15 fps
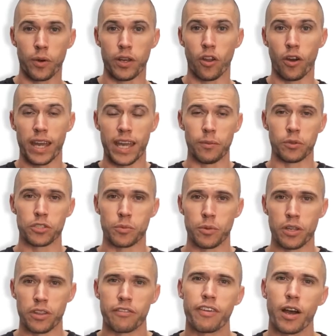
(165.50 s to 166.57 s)
where we're not able to
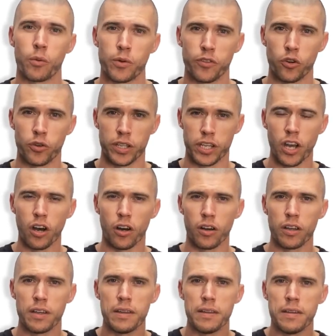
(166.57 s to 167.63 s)
burn the fat we've already
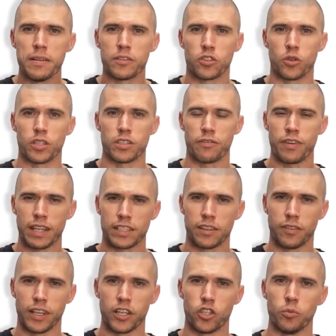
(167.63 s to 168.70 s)
got. So it's
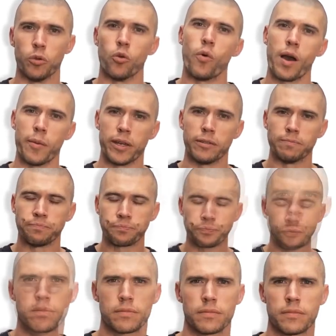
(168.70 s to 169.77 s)
effectively a double whammy.
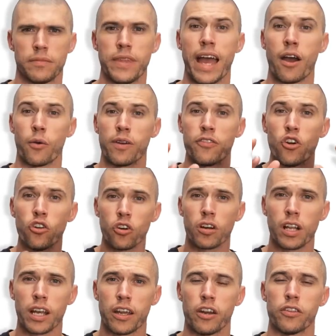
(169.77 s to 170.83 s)
Now, if you're
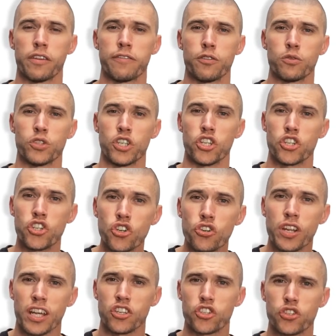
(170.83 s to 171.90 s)
not clear on the foods that you
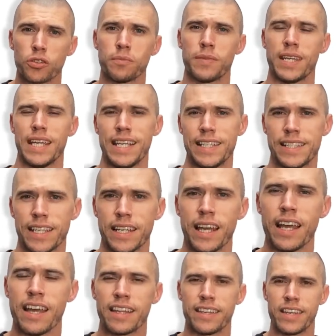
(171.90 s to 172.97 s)
should and shouldn't be eating,
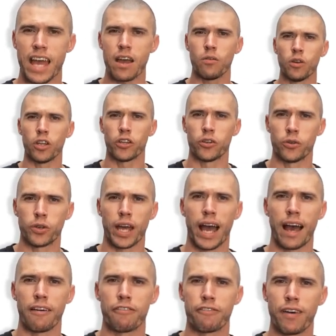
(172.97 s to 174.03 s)
download
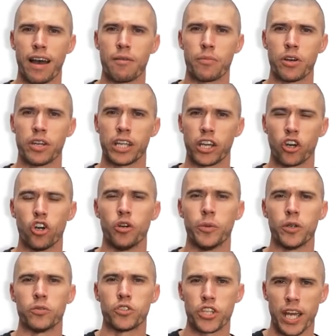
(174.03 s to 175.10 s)
our fat burning
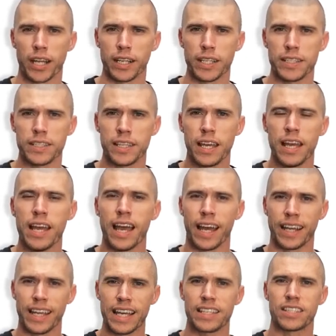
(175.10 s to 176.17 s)
hormone checklist
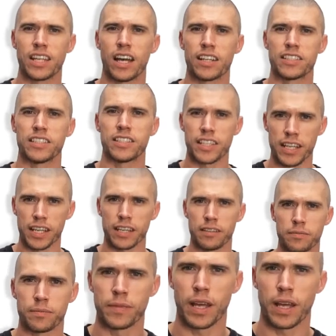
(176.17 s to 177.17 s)
and get started today.